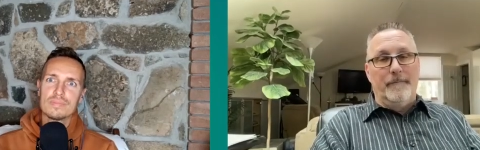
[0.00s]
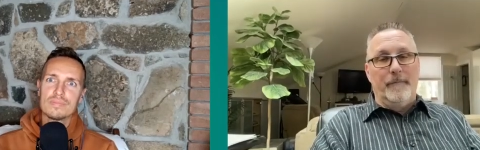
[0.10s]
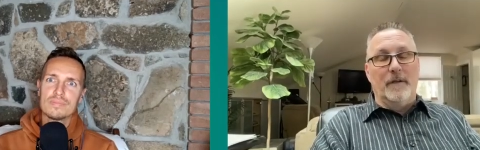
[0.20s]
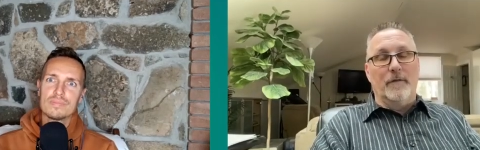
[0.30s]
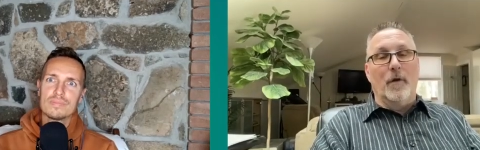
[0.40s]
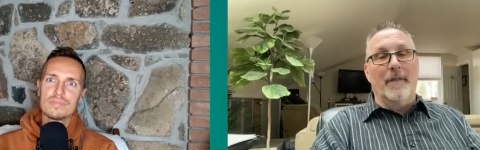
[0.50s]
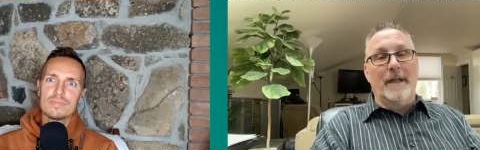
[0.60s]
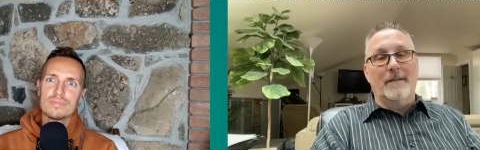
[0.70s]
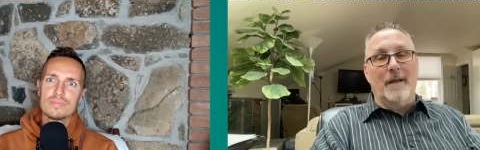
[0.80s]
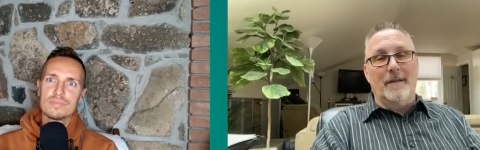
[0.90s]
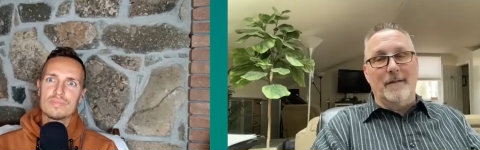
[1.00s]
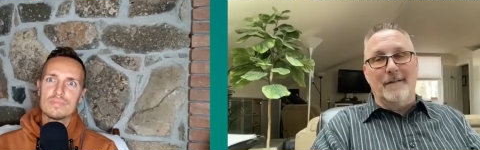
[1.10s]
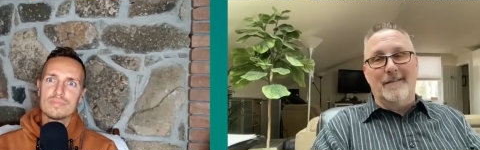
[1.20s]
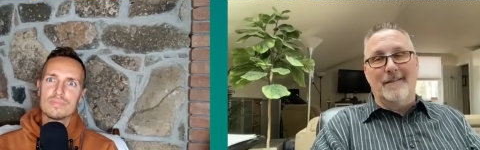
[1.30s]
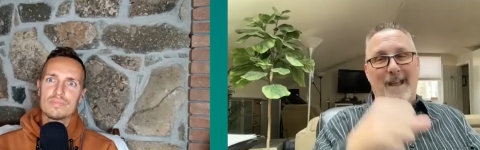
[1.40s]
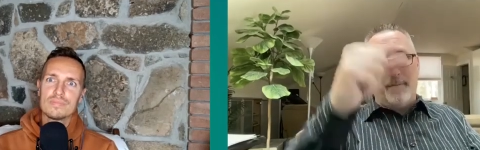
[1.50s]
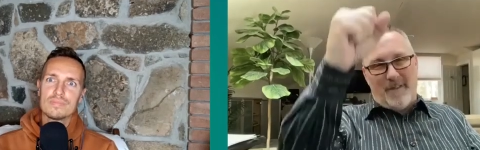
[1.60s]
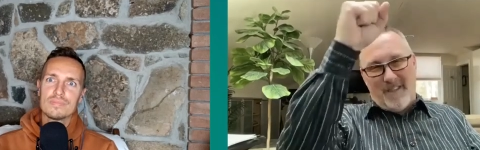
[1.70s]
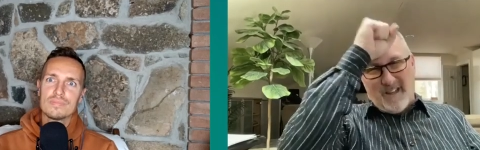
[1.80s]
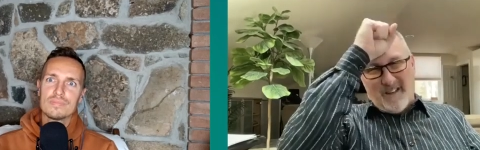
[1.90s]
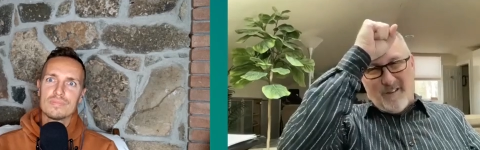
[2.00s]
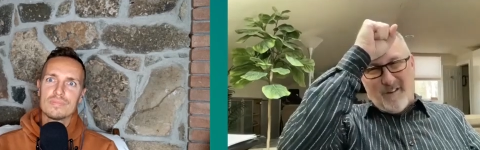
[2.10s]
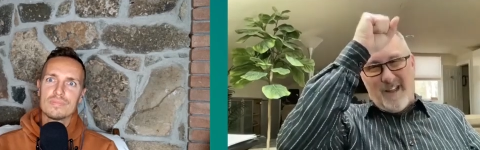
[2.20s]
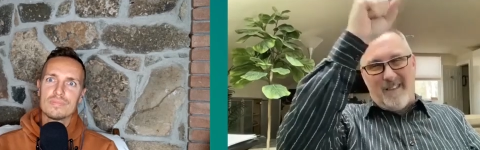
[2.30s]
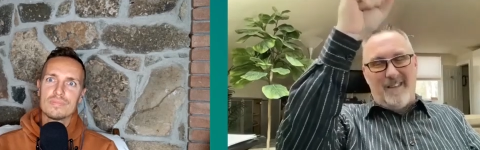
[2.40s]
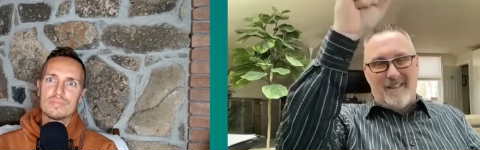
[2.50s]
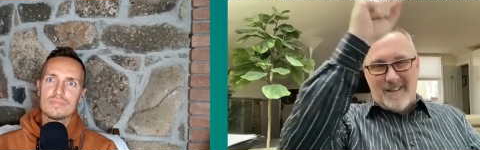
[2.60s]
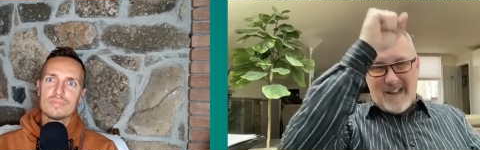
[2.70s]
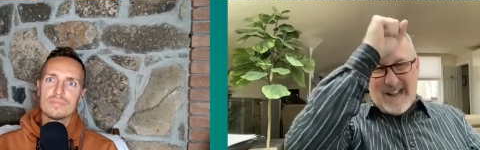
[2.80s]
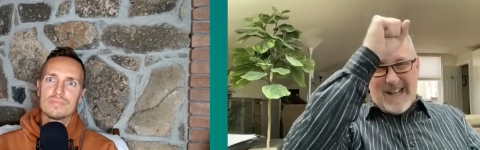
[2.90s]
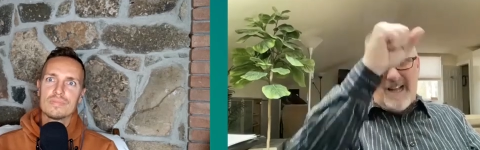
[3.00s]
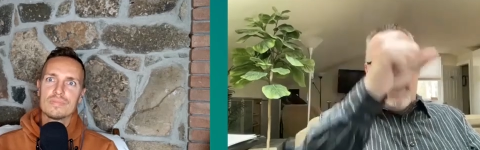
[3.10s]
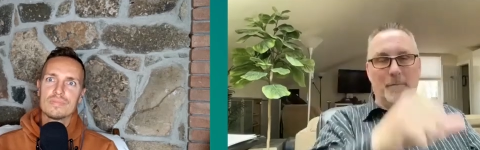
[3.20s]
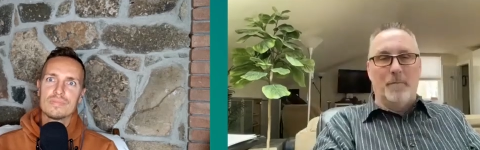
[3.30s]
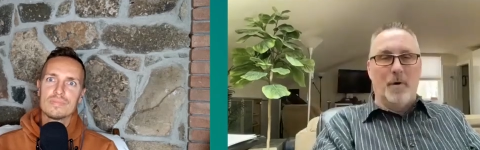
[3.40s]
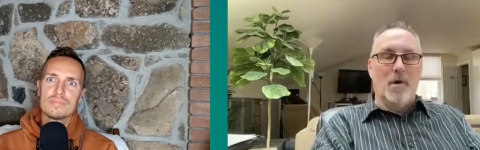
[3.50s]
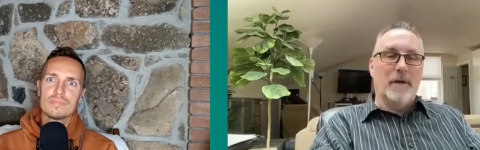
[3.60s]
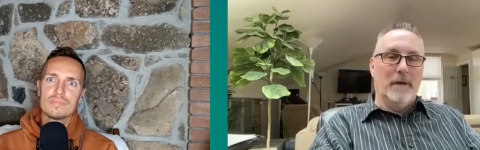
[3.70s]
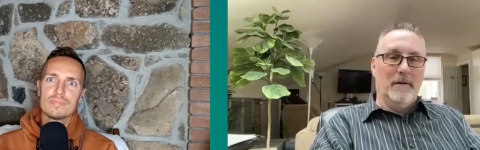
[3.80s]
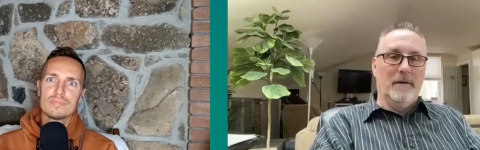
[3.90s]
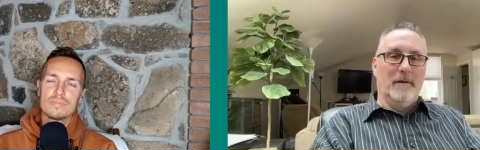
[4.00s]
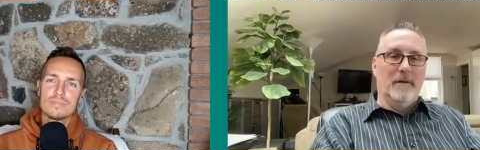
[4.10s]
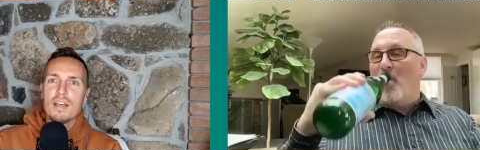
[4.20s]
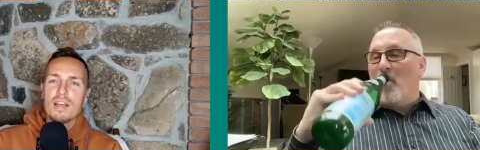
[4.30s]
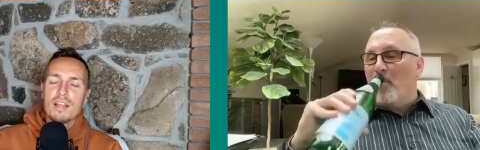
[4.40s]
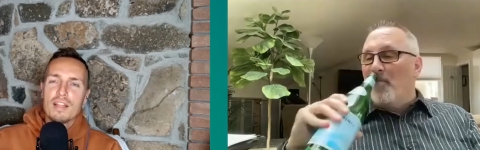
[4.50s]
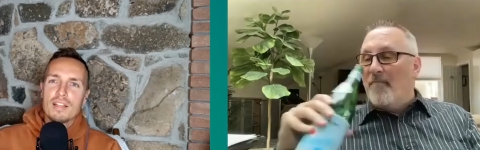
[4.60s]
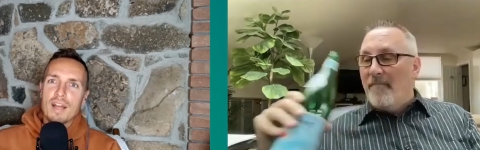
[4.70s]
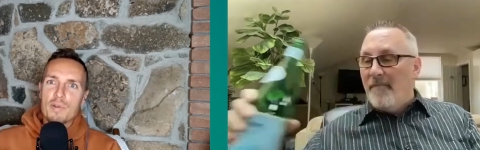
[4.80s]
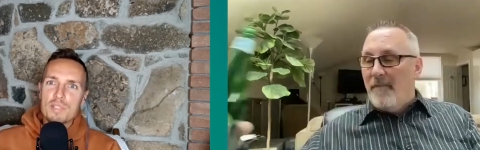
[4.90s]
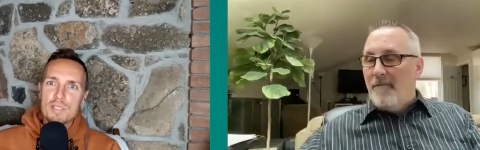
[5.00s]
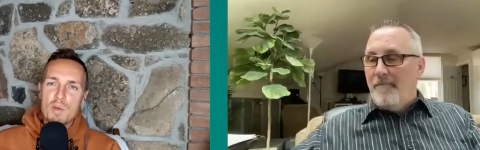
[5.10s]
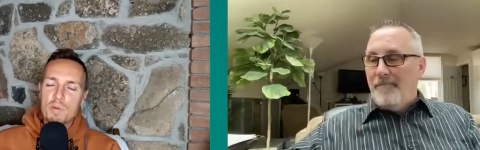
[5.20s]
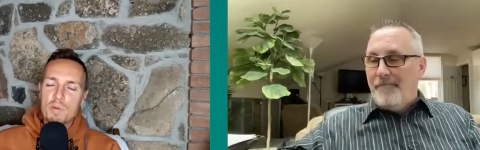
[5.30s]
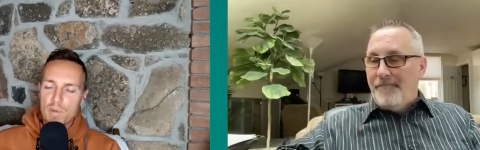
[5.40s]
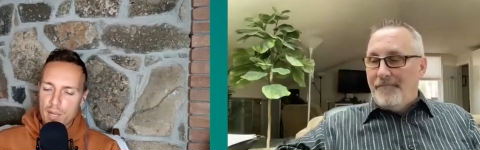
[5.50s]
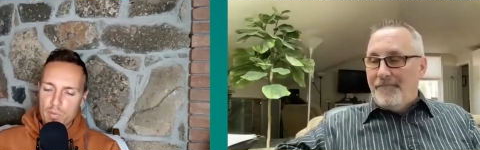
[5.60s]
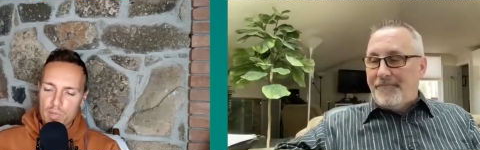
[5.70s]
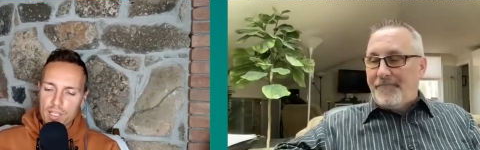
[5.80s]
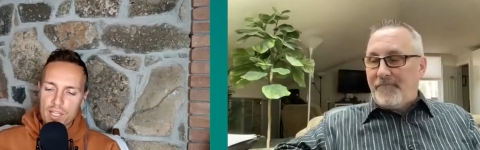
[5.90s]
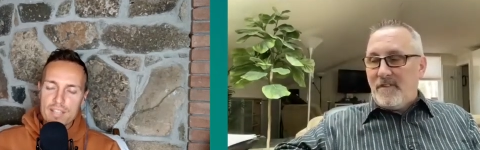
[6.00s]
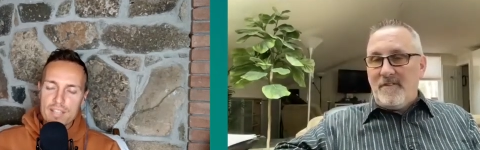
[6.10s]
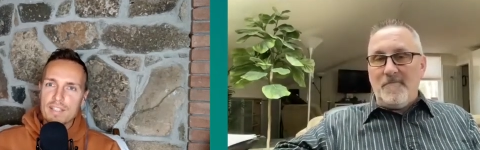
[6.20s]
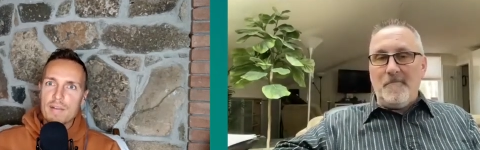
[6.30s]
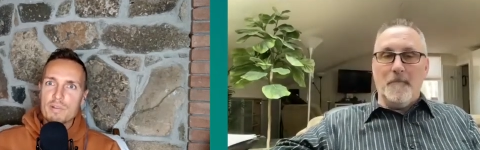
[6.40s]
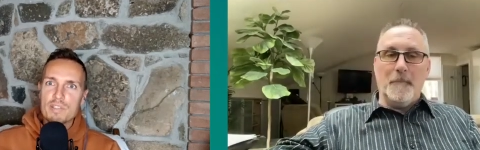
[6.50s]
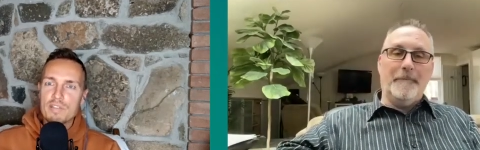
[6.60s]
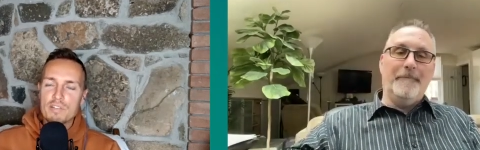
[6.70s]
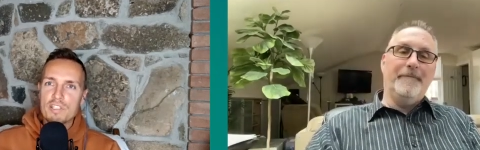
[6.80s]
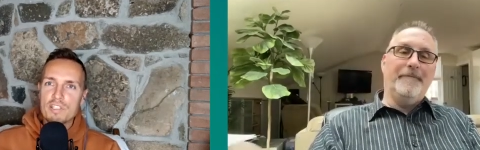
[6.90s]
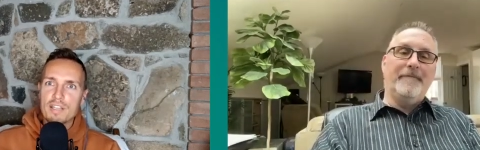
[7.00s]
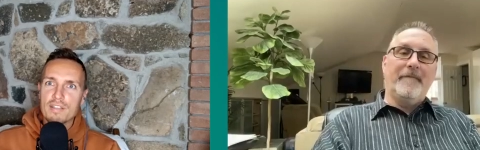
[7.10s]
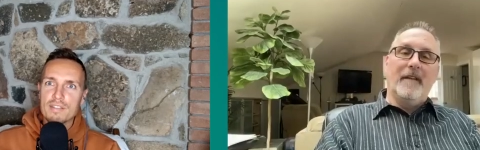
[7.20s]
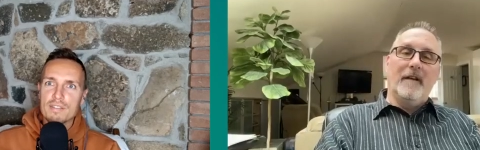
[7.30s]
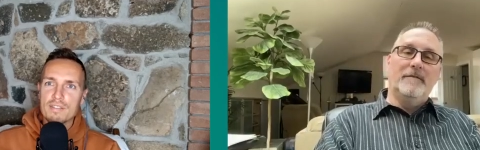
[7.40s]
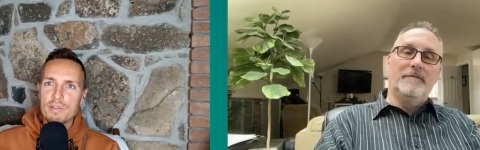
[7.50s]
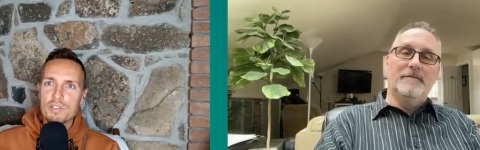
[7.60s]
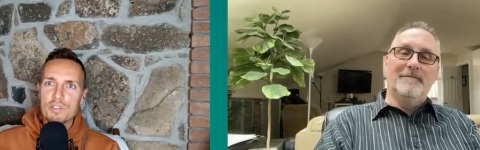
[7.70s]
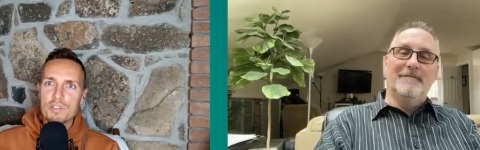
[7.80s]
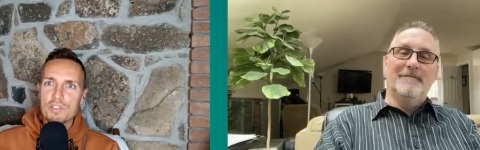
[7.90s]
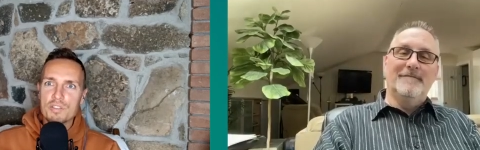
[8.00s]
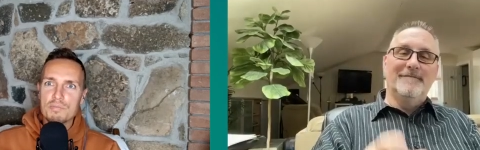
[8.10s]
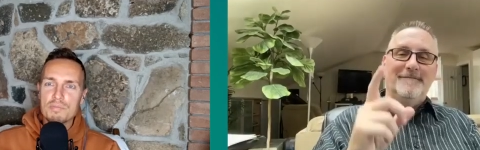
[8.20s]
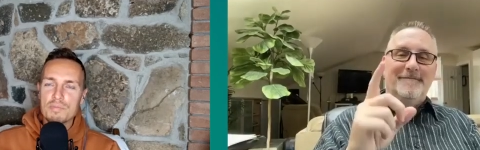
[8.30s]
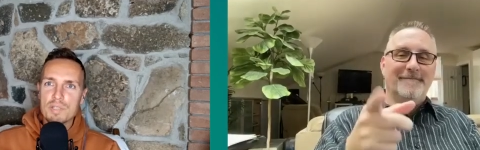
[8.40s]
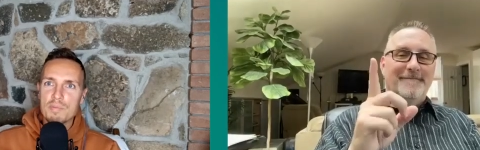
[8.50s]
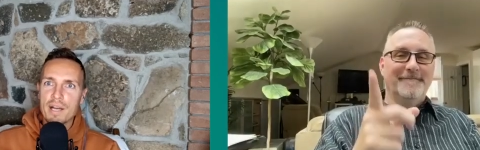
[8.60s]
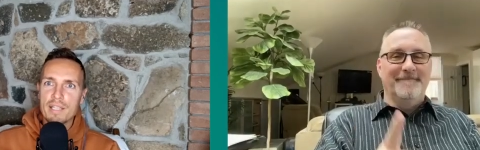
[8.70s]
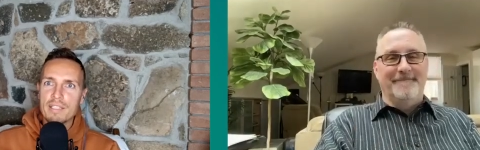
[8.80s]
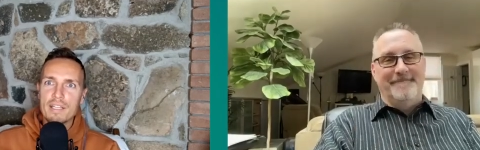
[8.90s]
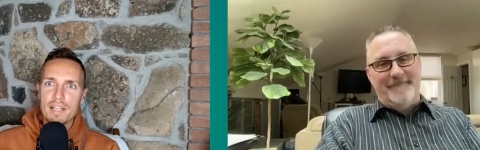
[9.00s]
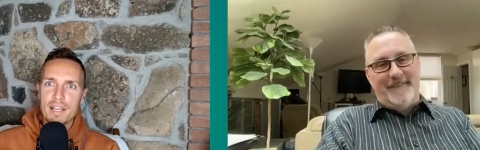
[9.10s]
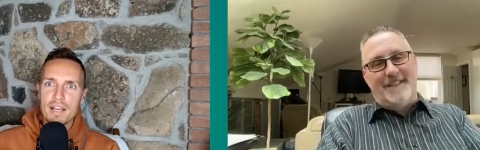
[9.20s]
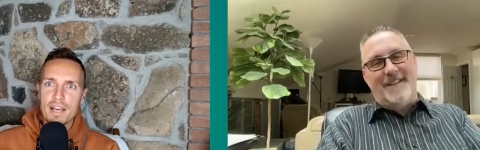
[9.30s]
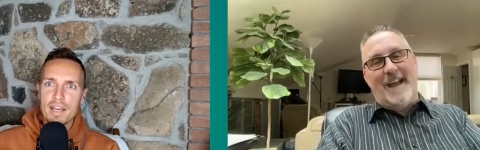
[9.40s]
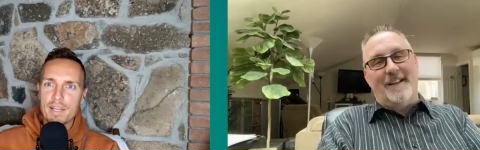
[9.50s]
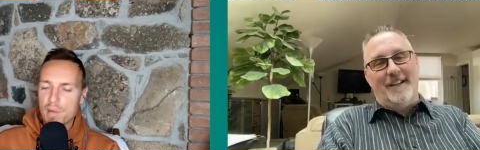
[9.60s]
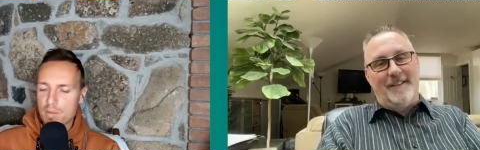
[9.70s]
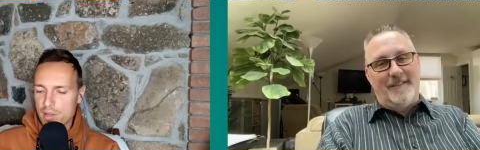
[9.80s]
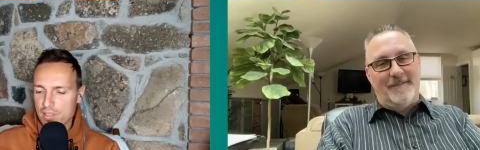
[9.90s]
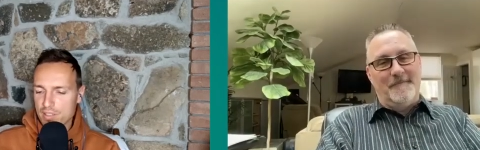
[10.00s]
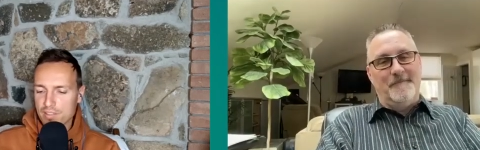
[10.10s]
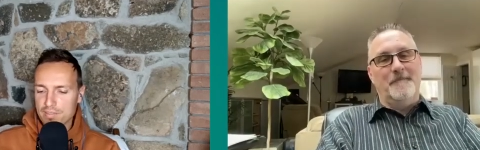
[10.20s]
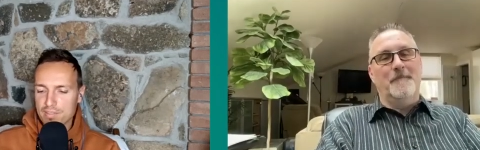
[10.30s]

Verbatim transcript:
Speaker 1: because all that does is stamp a thing on your head that says, I'm broken.
Speaker 2: That was the moment where I realized that I was never sick. That was just some idea that I had about myself.